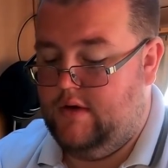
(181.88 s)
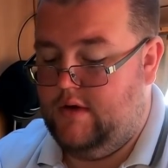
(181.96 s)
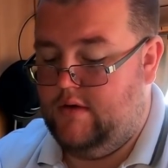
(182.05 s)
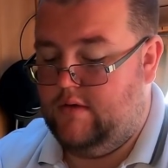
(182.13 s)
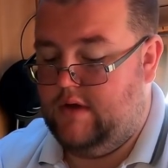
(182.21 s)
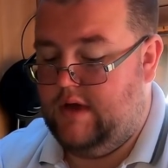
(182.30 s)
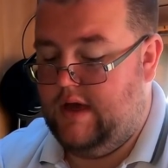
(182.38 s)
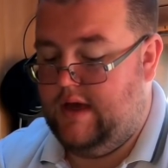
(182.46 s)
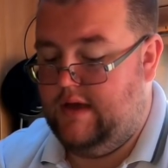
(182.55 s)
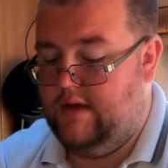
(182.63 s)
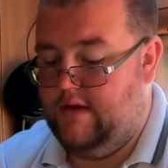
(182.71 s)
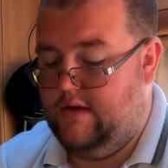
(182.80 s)

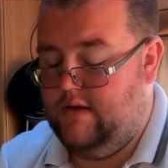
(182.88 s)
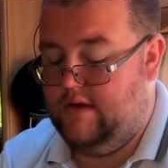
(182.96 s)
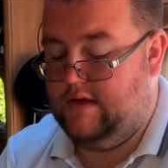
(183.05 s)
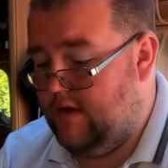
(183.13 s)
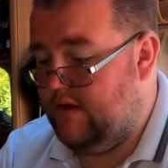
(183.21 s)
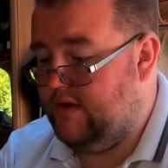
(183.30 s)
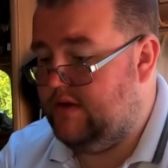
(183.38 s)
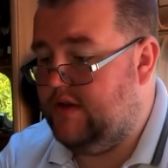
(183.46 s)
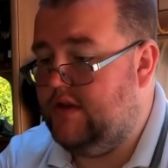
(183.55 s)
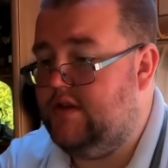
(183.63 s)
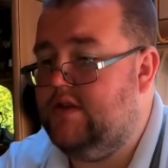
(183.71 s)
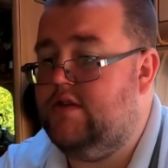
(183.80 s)
Okay, so
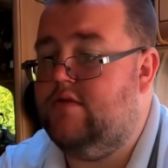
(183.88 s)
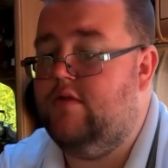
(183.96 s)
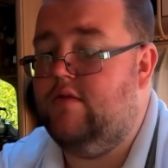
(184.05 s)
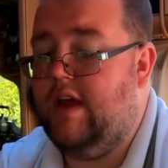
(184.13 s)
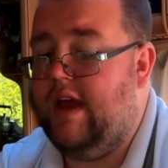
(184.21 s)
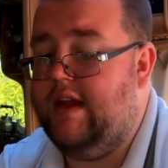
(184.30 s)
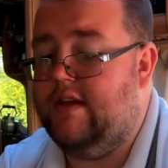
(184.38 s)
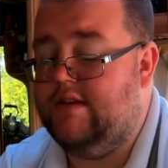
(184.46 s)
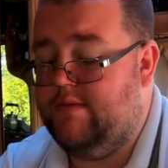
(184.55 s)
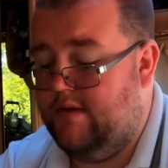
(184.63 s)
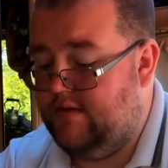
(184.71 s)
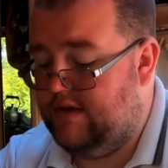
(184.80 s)
you just screw that in, I
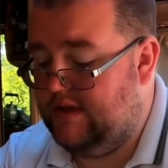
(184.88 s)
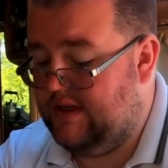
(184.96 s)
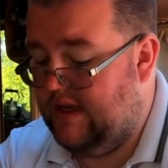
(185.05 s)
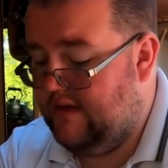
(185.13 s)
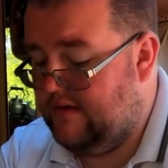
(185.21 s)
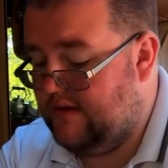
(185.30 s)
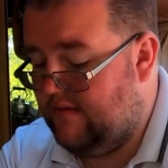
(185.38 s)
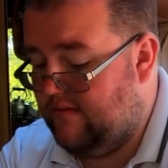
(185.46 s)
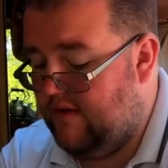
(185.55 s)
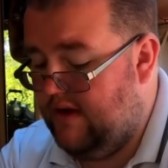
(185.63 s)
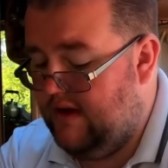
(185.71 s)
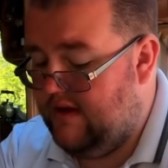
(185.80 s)
suppose. Is that
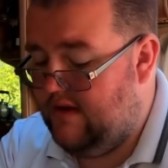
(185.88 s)
right?